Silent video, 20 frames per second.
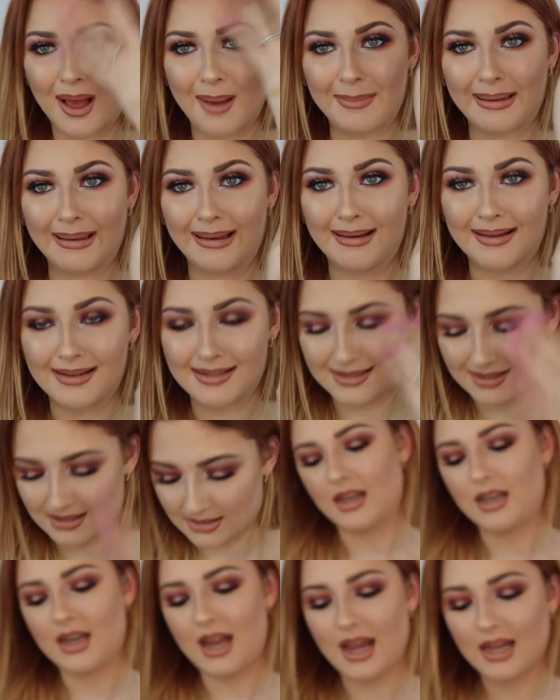Oh my god.
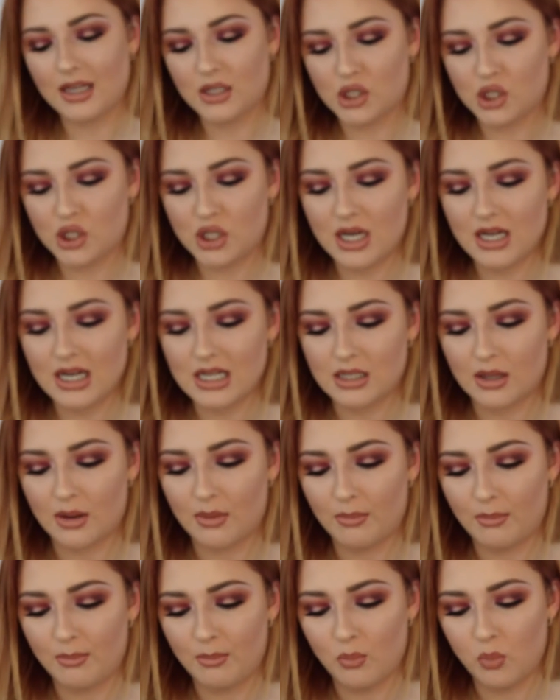The next shade is
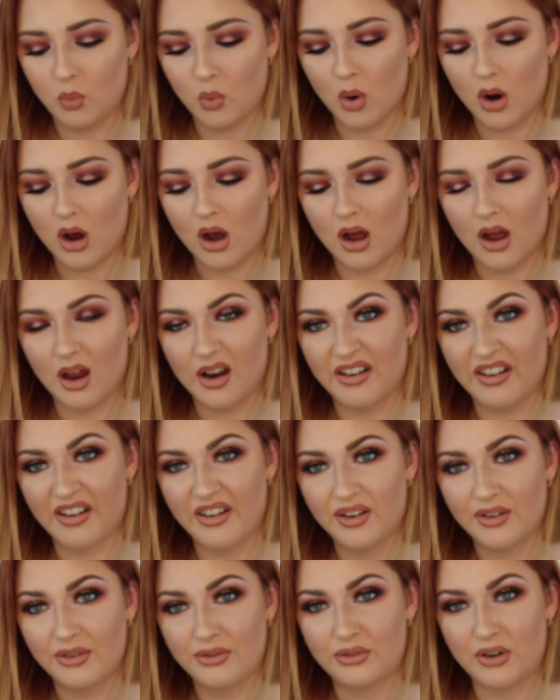Buon
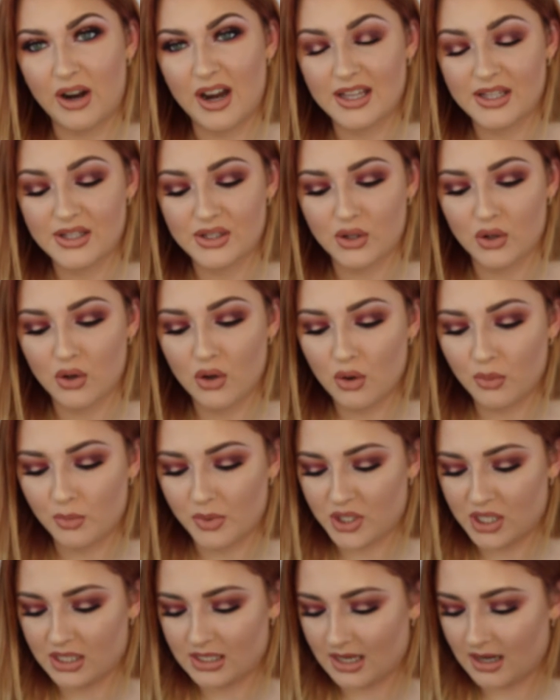Fresco,
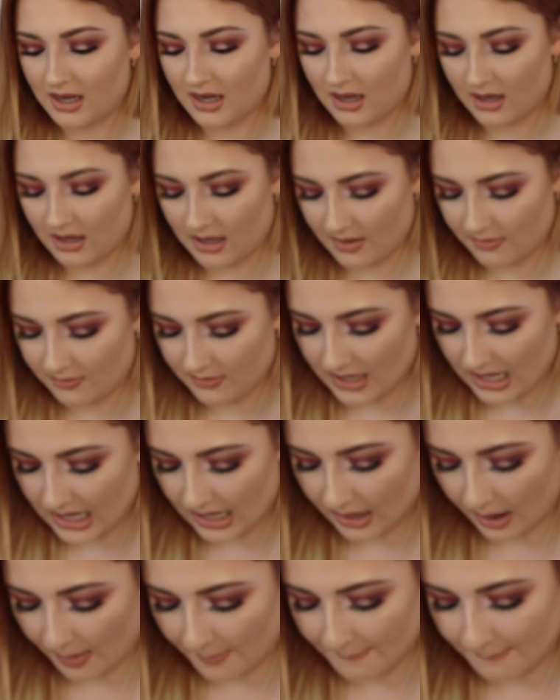which is a lovely
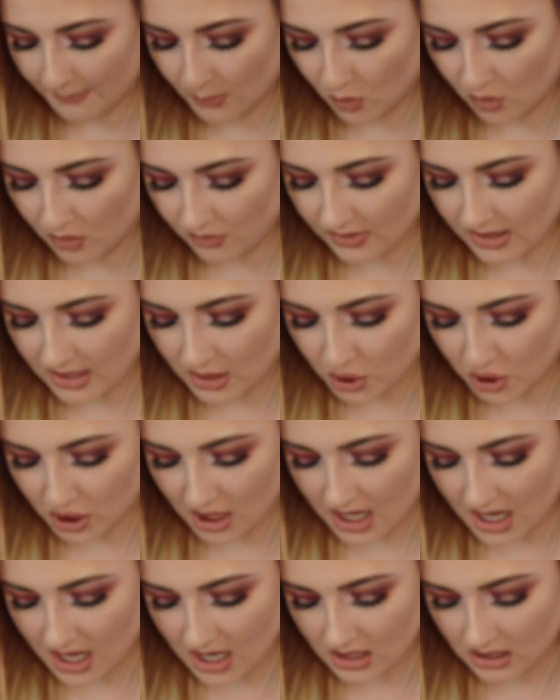like mauvey
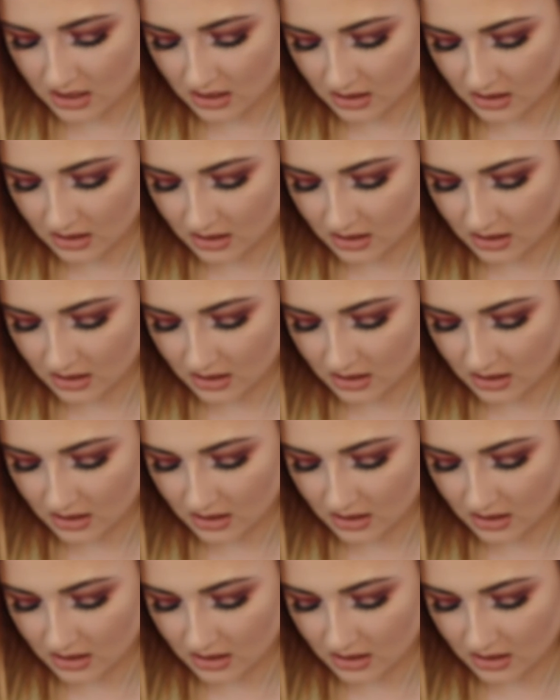shade.